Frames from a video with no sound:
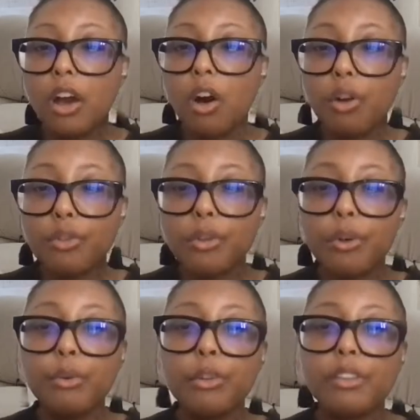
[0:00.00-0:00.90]

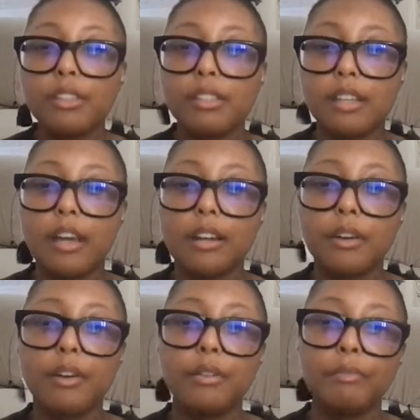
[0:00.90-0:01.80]
Although this
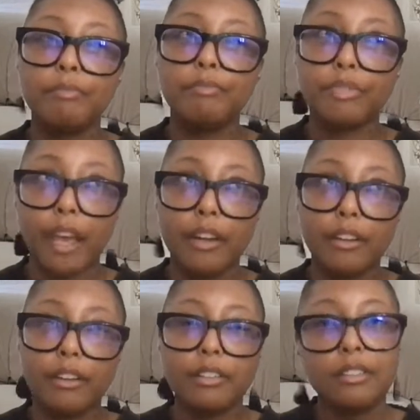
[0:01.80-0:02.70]
data,
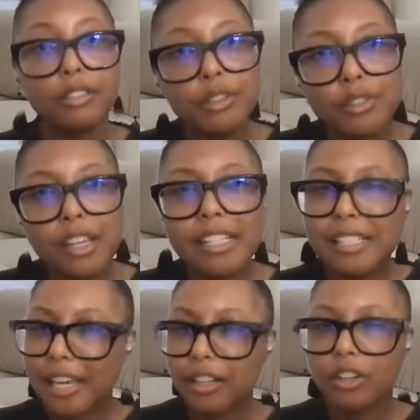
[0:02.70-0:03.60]
do you say
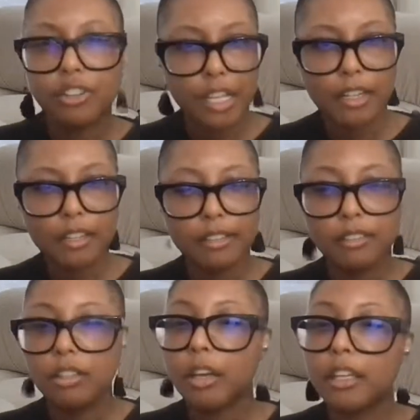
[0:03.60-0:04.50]
data or data? Okay,